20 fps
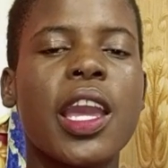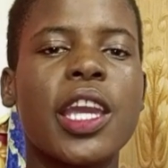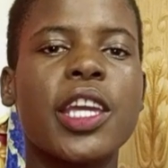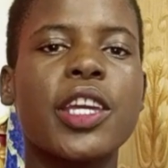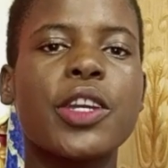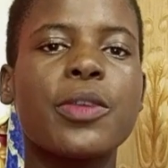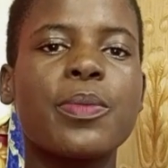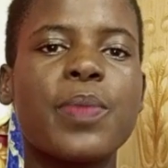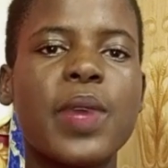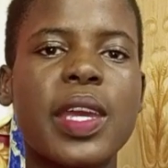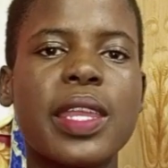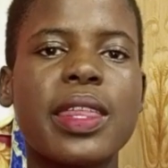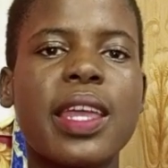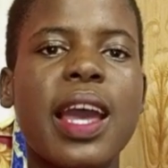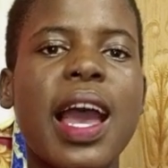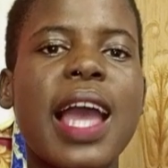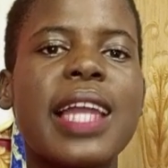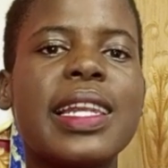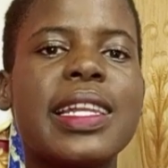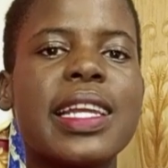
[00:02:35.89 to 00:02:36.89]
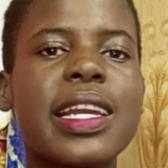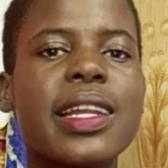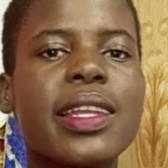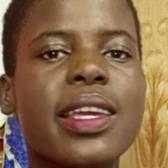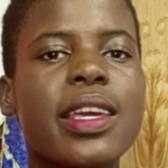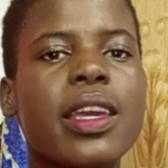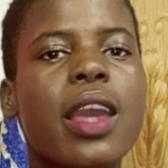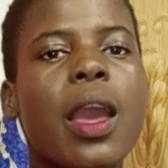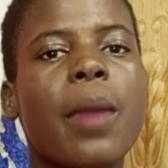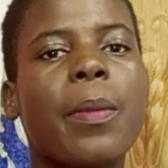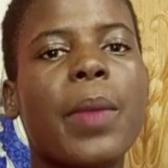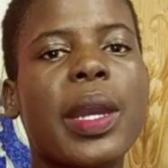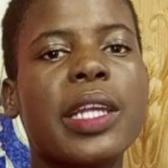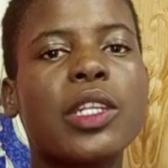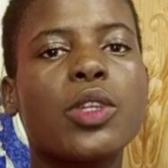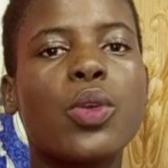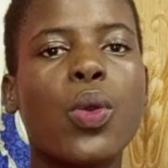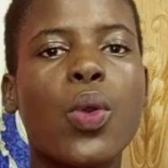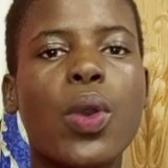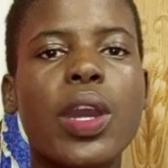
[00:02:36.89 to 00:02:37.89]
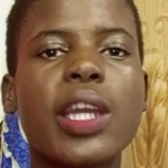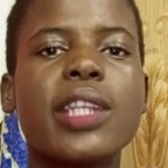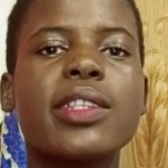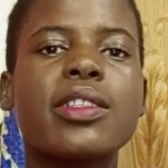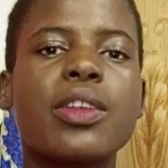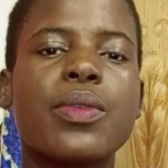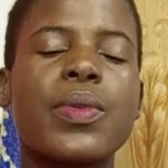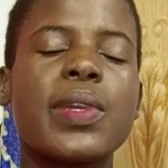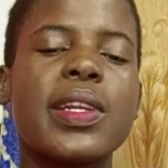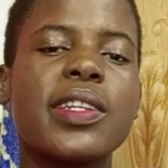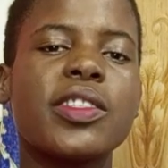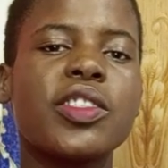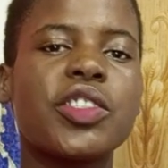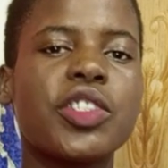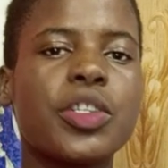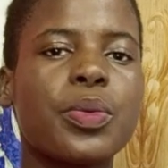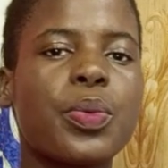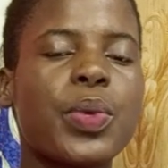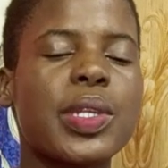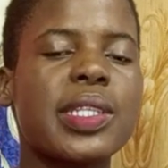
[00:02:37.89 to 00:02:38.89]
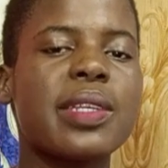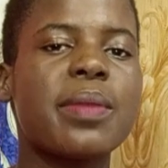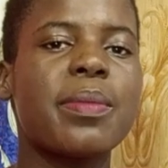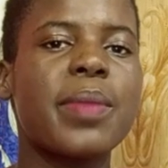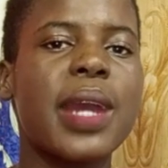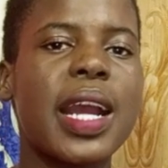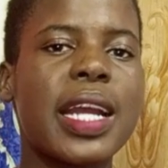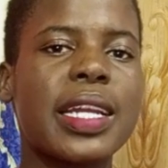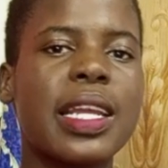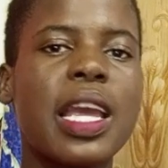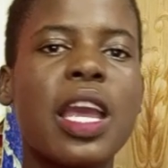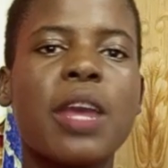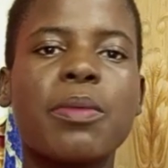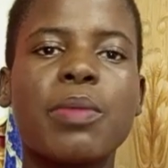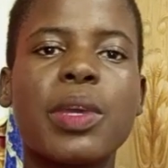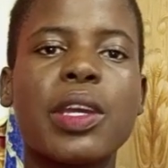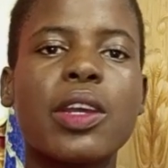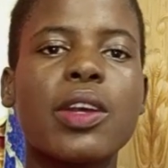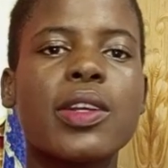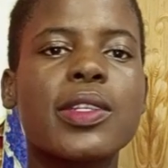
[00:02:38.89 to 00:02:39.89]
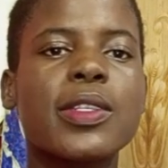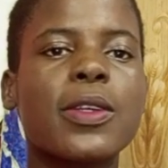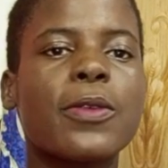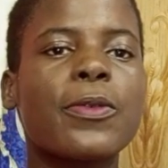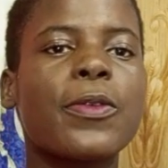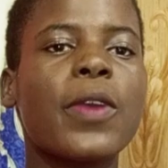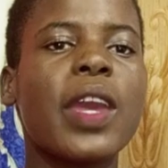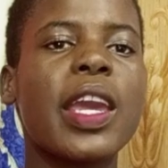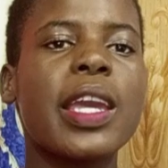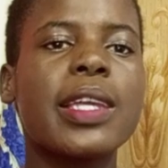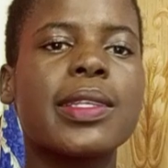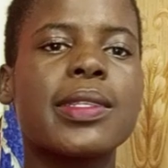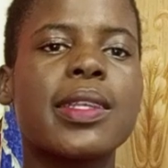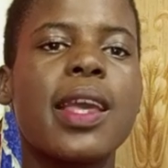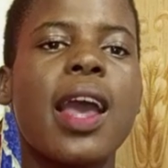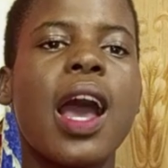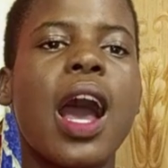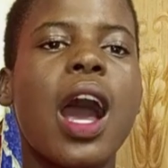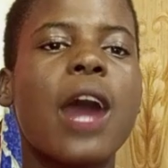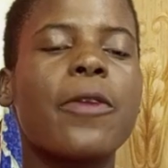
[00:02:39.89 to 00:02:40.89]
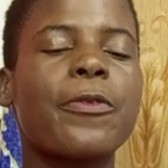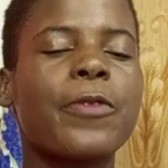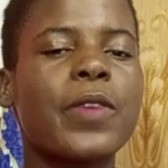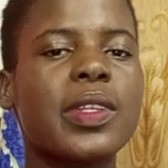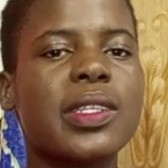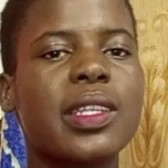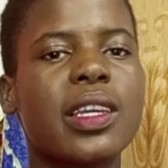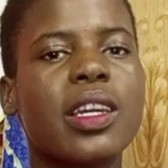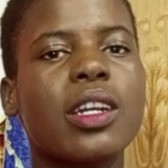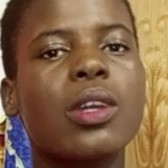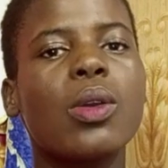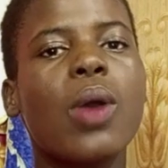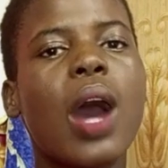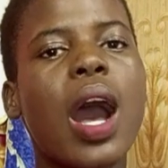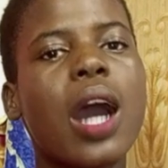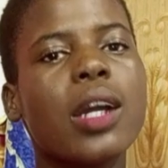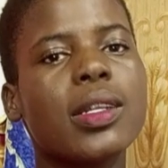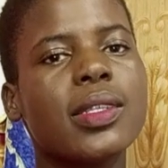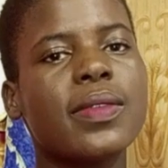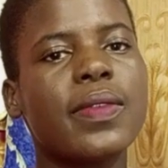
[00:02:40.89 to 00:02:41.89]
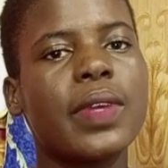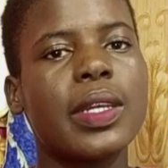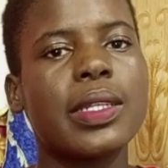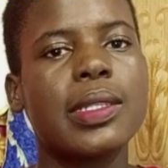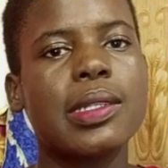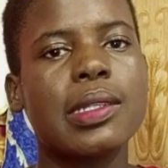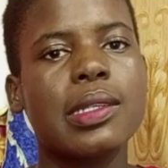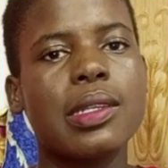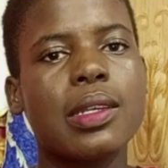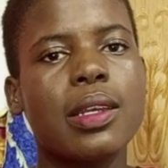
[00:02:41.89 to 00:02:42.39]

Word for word: It could be that a lady might go into relationship with a man because of his physical outfit.